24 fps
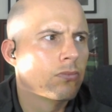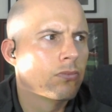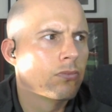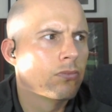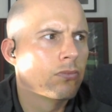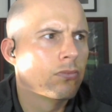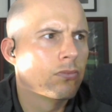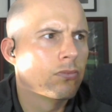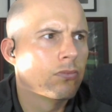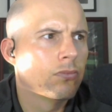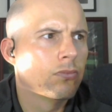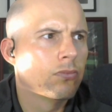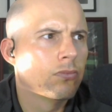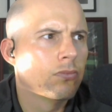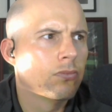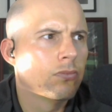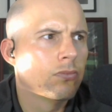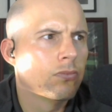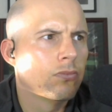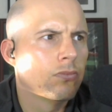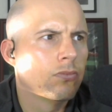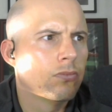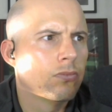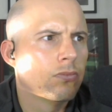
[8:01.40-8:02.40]

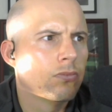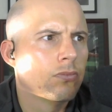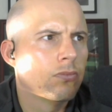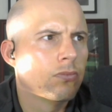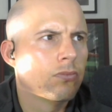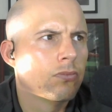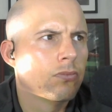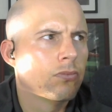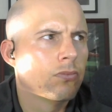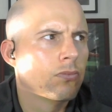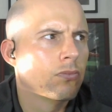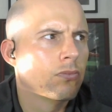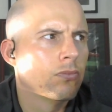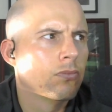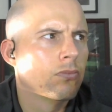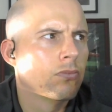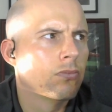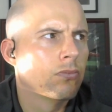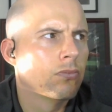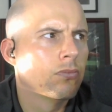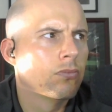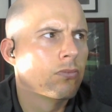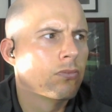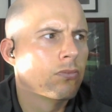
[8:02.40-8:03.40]

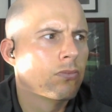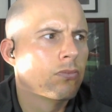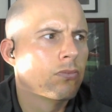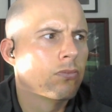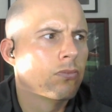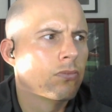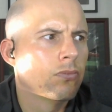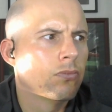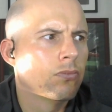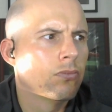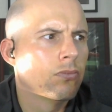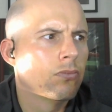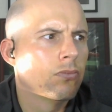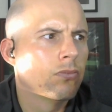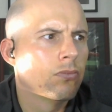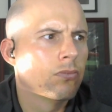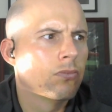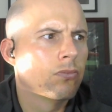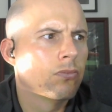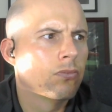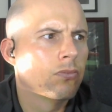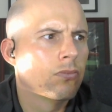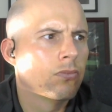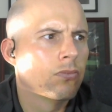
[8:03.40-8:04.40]

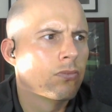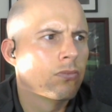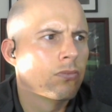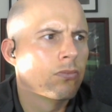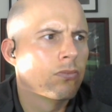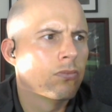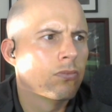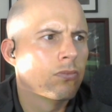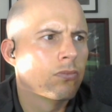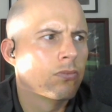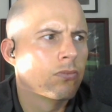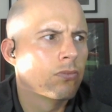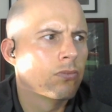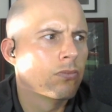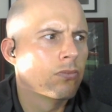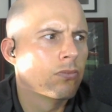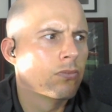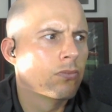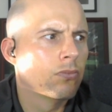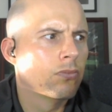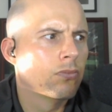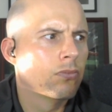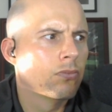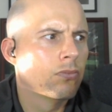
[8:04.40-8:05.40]

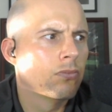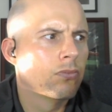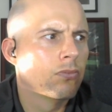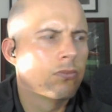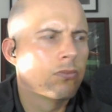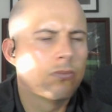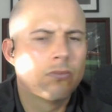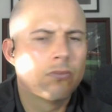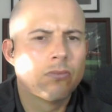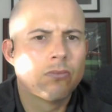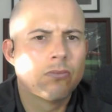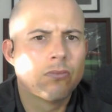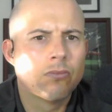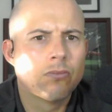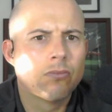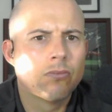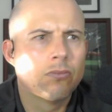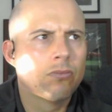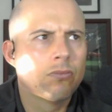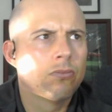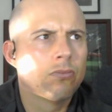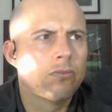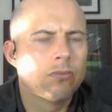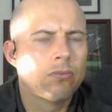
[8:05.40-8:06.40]

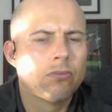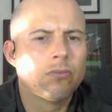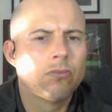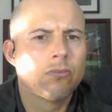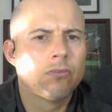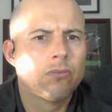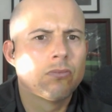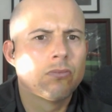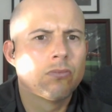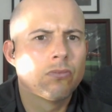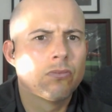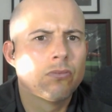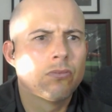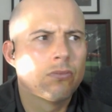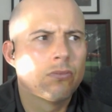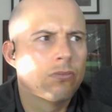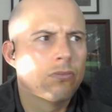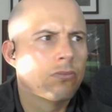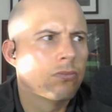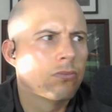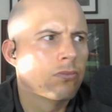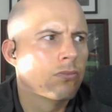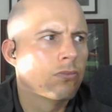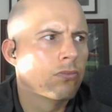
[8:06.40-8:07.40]

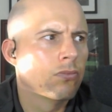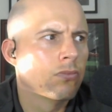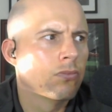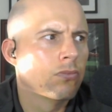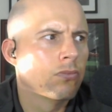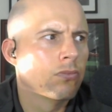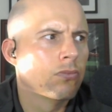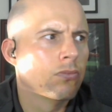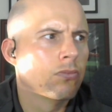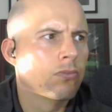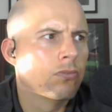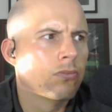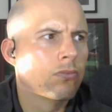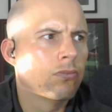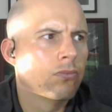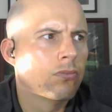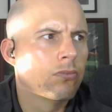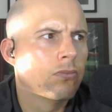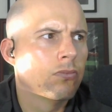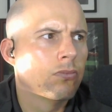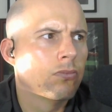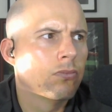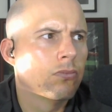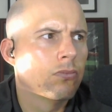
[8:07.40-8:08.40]

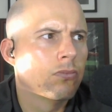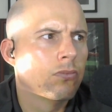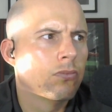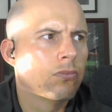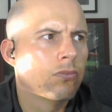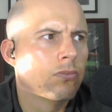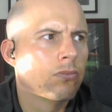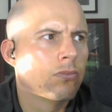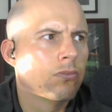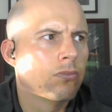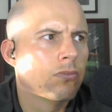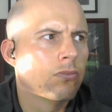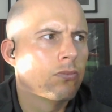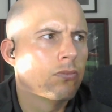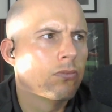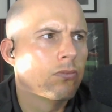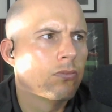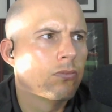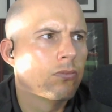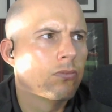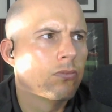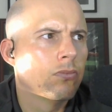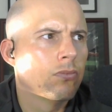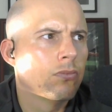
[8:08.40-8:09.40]
The person shown says nothing.